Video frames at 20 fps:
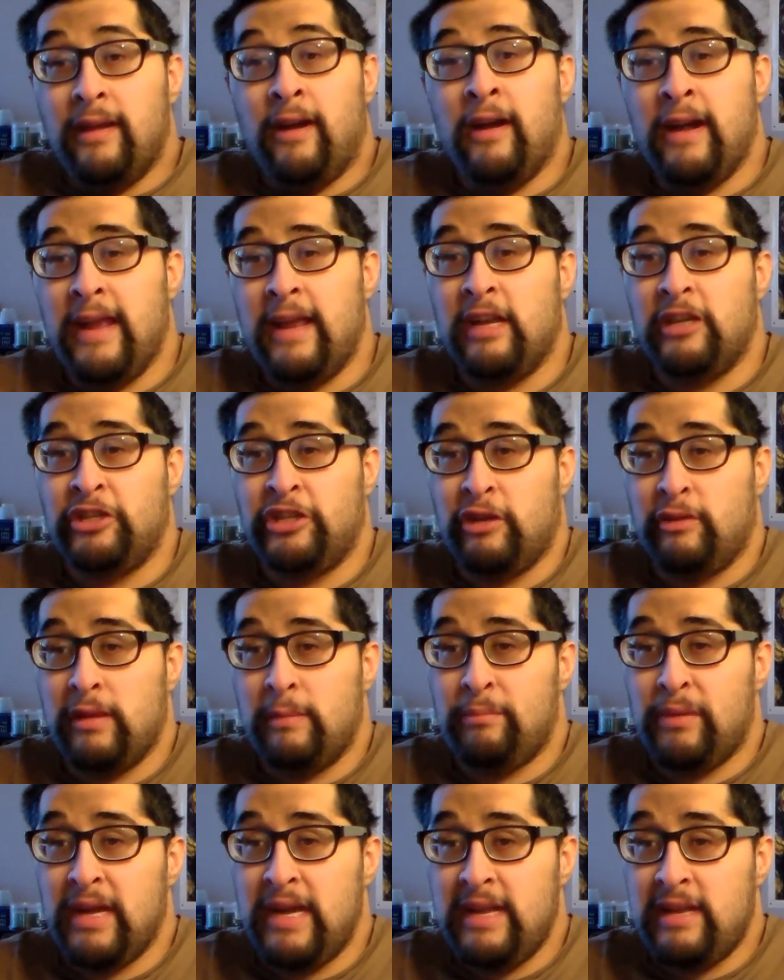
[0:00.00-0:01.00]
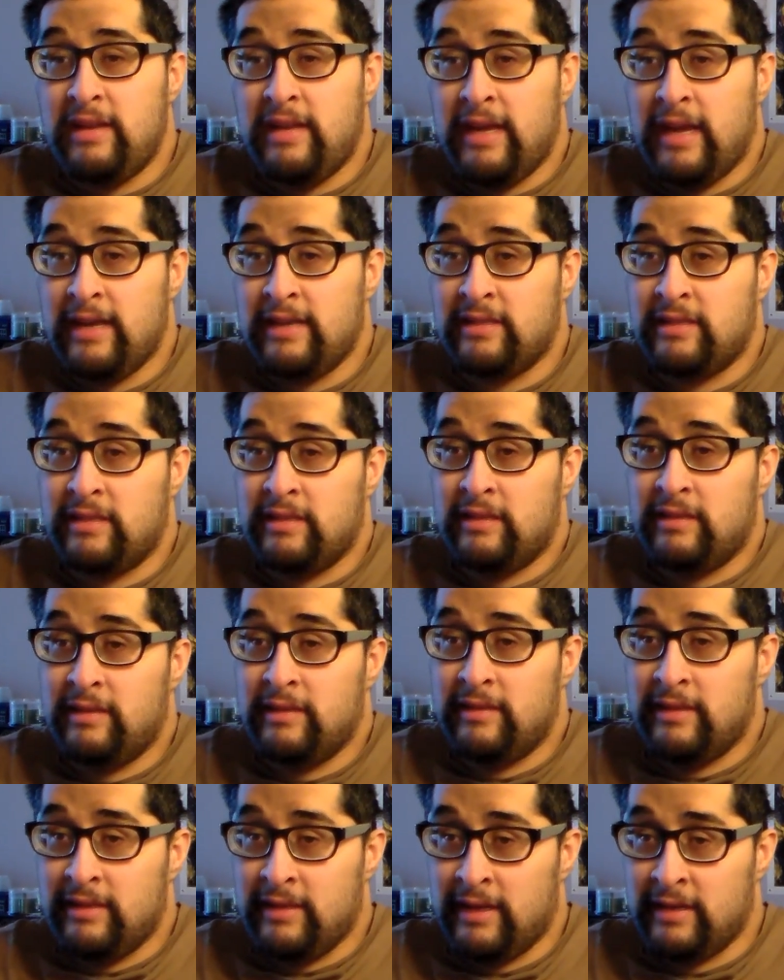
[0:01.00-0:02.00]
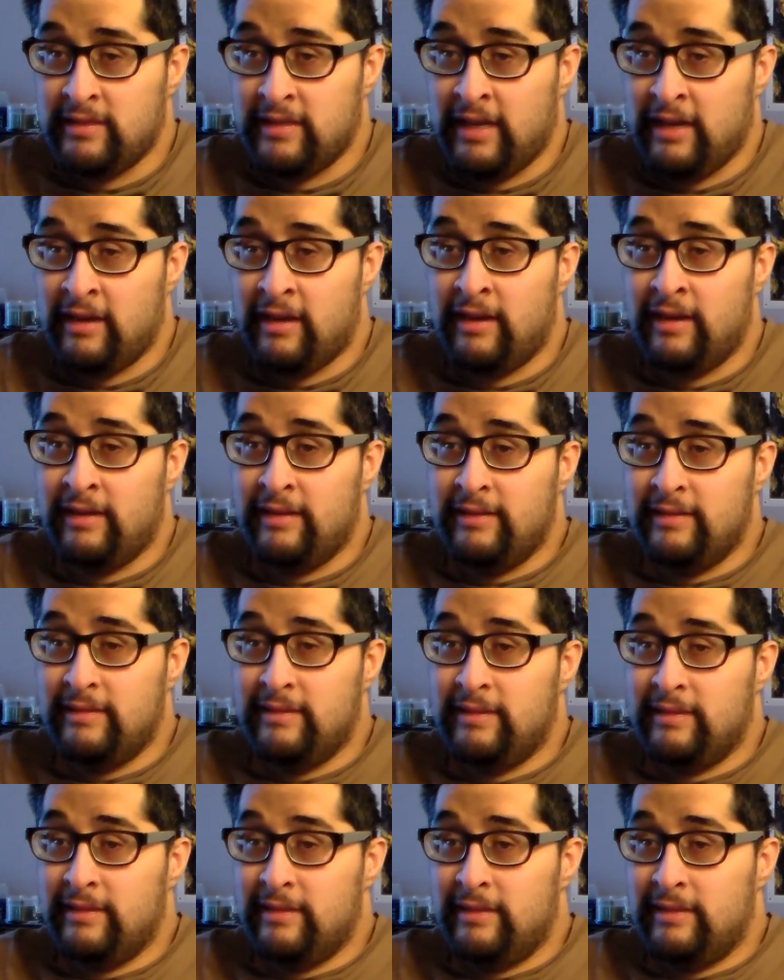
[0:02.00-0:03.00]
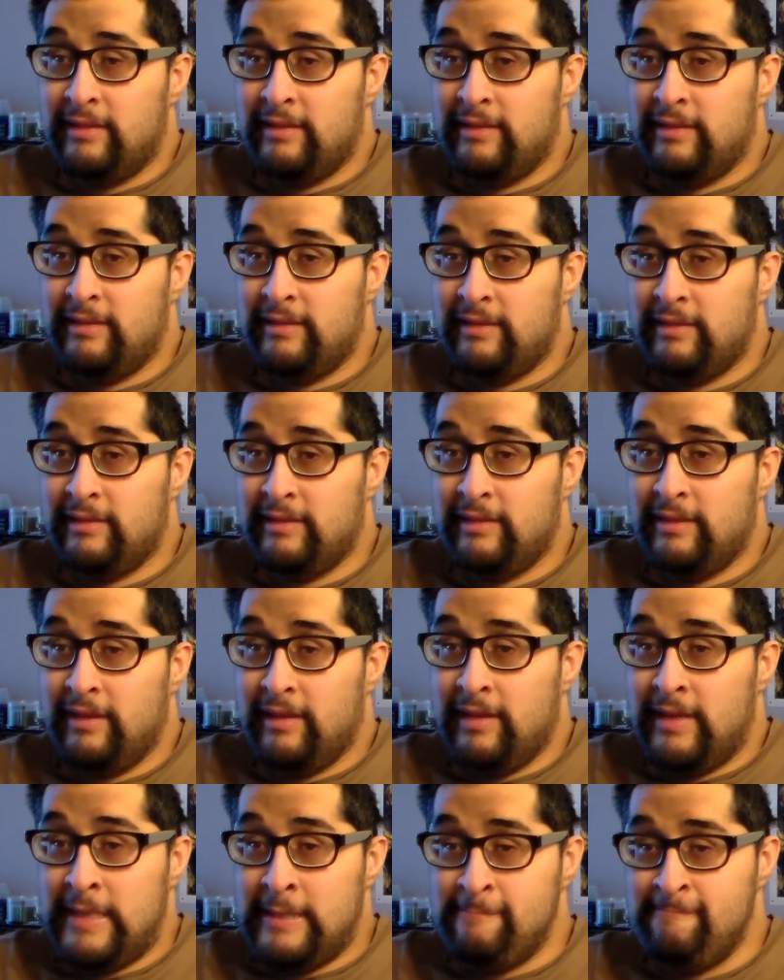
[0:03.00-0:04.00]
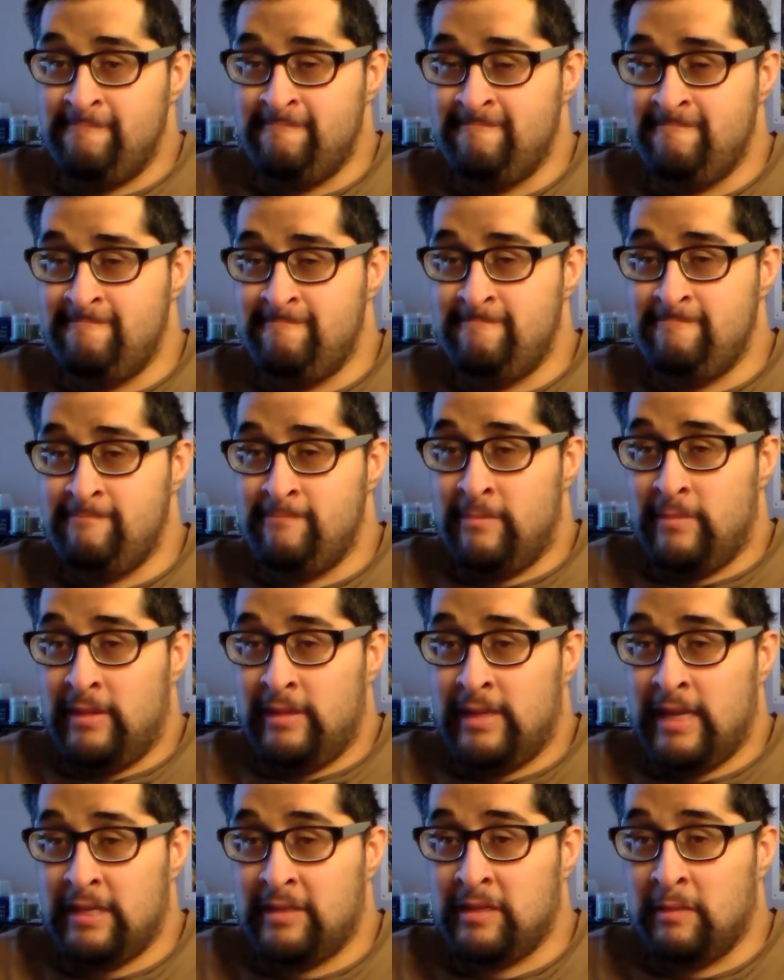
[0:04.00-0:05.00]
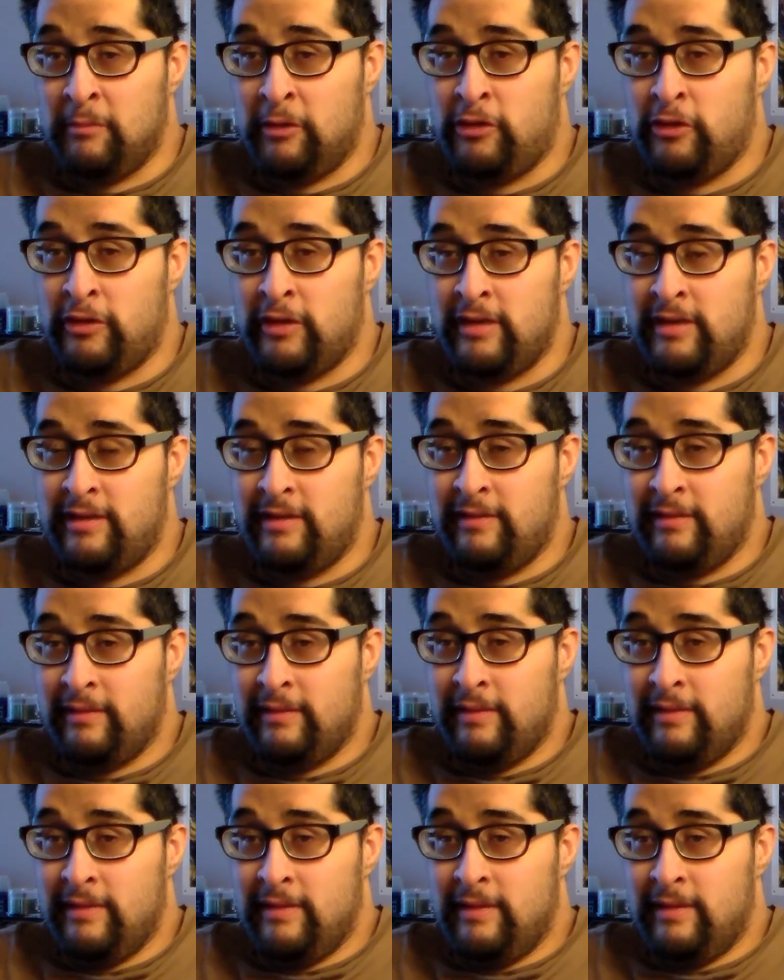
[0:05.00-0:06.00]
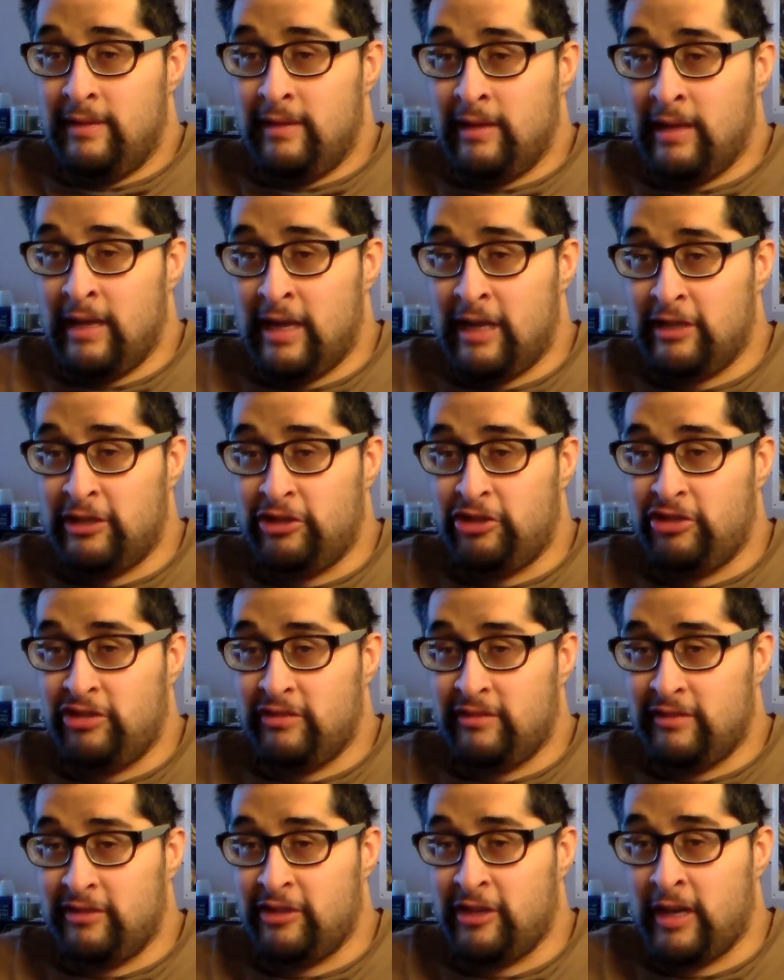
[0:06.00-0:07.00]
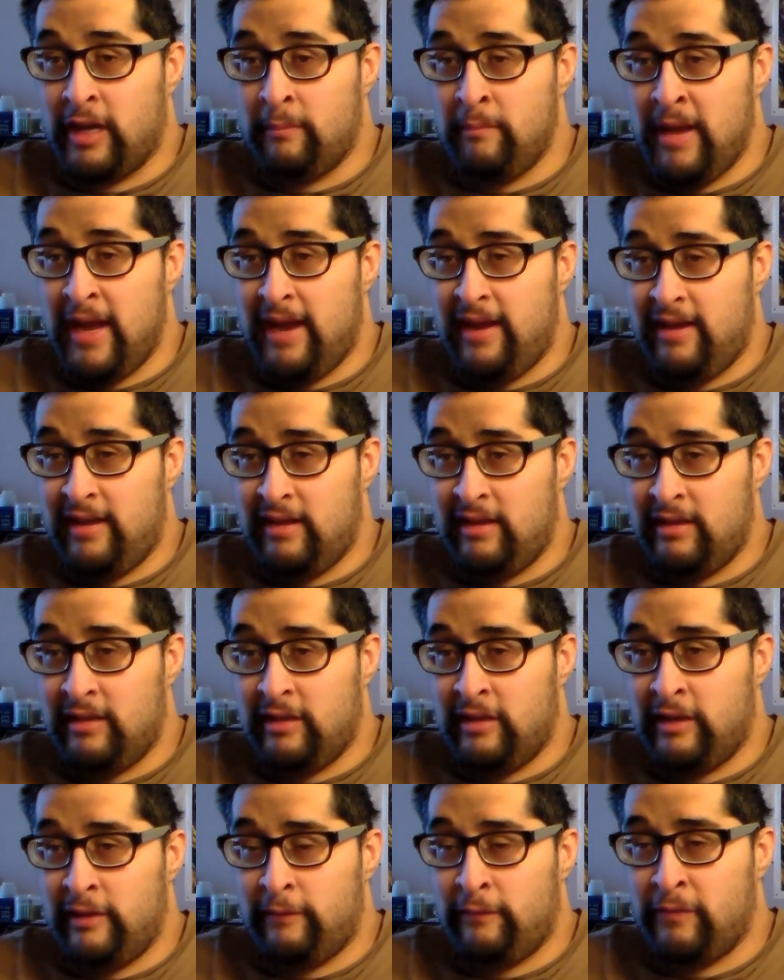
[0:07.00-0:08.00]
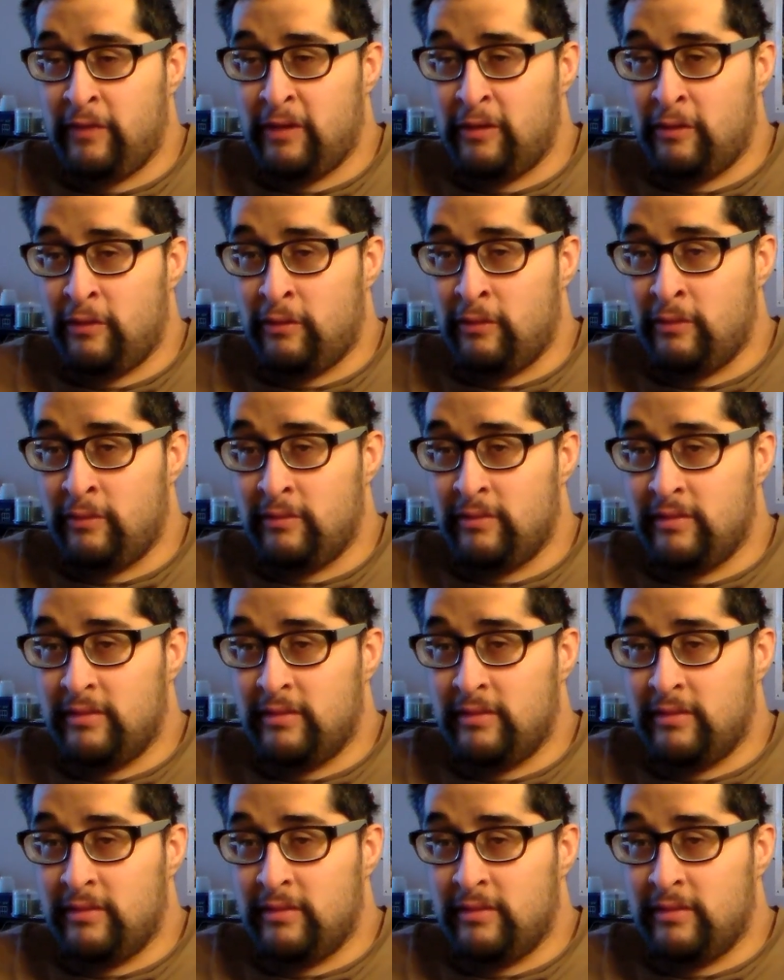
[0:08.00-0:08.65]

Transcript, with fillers: Are they gonna show the bite? Yes. Yes, they are. Mmm, that's some good lunch. Jermaine Defoe.